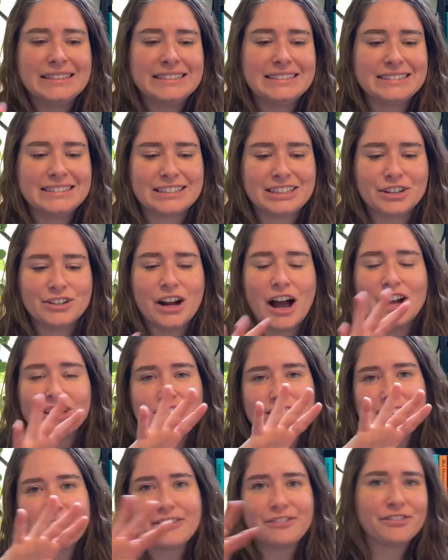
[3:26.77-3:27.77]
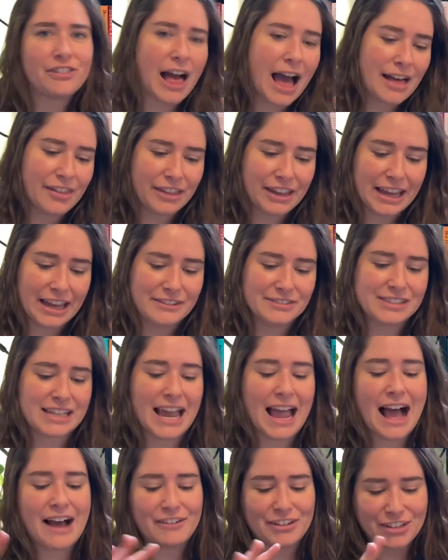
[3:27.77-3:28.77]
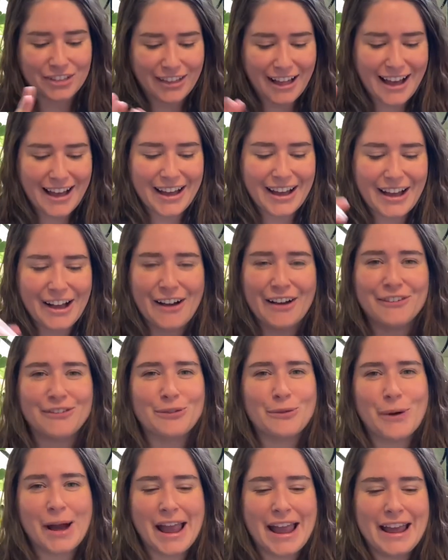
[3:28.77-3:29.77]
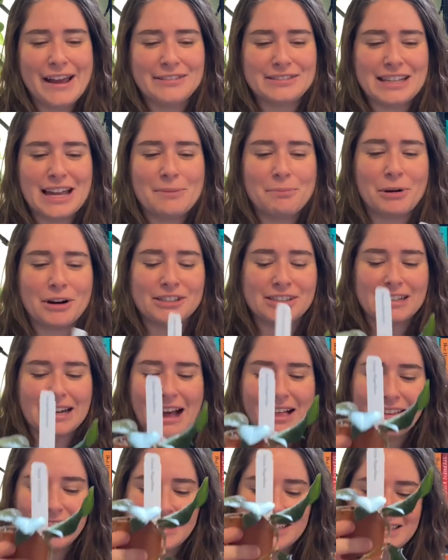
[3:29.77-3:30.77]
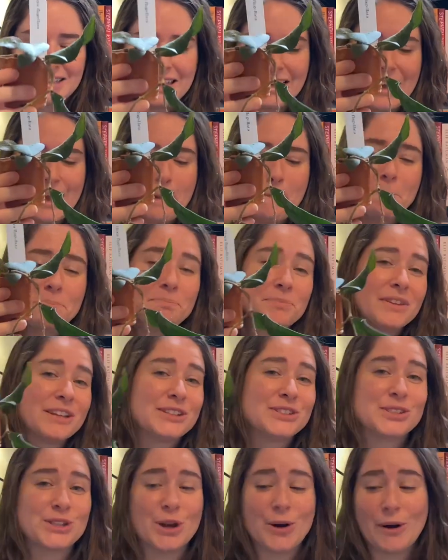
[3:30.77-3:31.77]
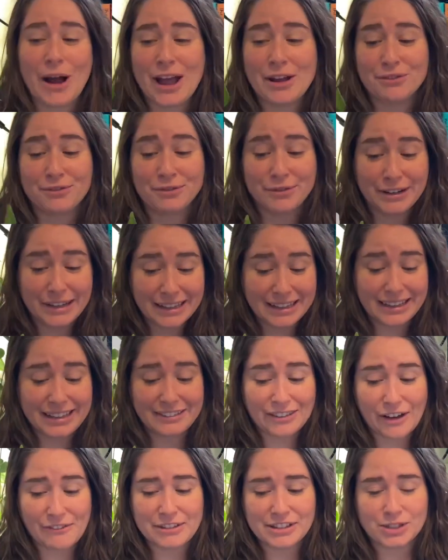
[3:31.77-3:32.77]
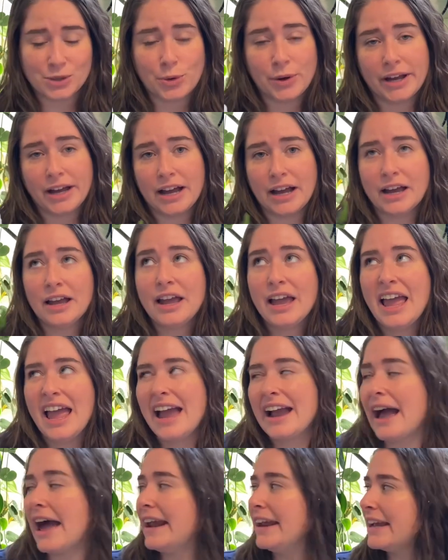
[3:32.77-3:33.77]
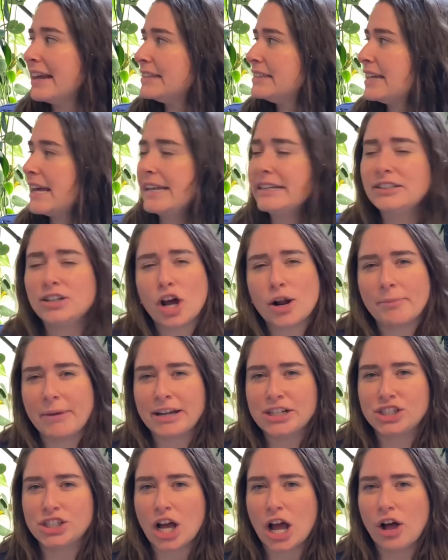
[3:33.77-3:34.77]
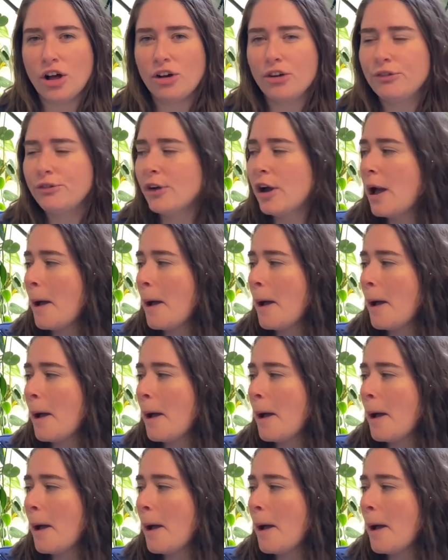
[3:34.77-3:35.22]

they're not just like flat leaves. They have a lot of waves and personality to them. So I really love this Hoya. It kind of gets hidden on my shelf,